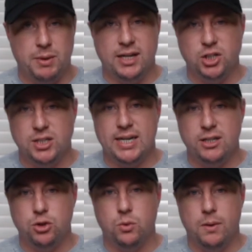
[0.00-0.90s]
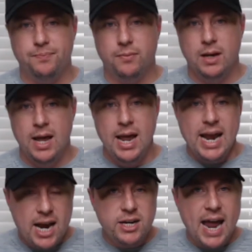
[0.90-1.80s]
I should say, to them.
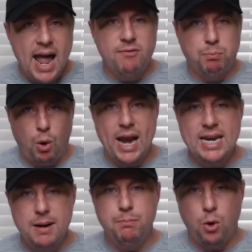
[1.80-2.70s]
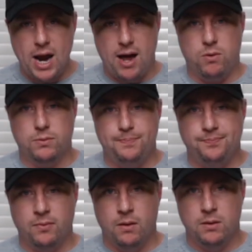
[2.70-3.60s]
Here you have Brandon Brown.
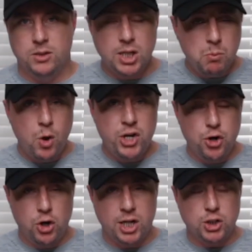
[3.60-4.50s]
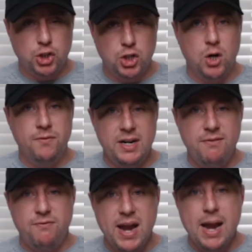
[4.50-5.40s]
Someone your conservative
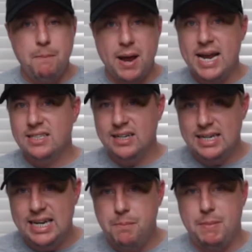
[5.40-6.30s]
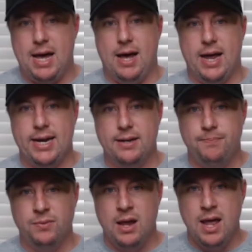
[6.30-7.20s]
fan base could get behind.
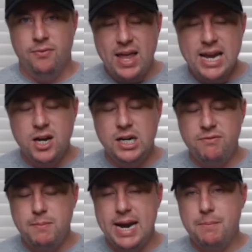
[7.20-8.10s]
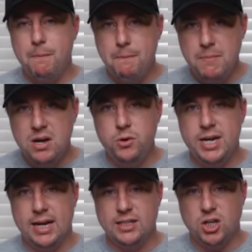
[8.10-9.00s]
They could have made
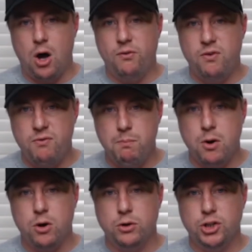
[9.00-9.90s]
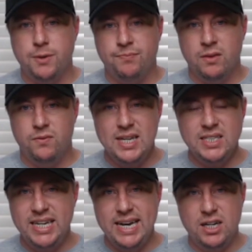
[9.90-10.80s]
millions off of merch. This
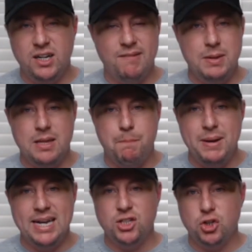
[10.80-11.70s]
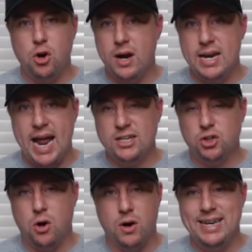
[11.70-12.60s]
kid could have been the biggest star in
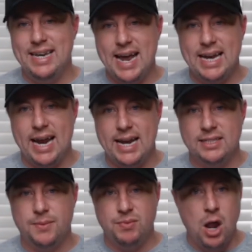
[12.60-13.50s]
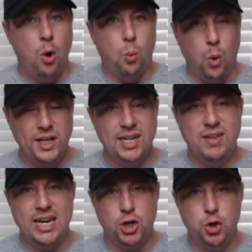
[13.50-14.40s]
NASCAR in decades. What did
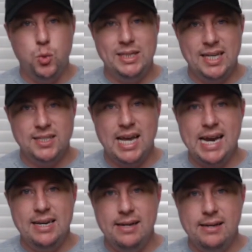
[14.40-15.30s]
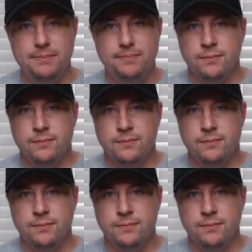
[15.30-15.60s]
they do with this idea?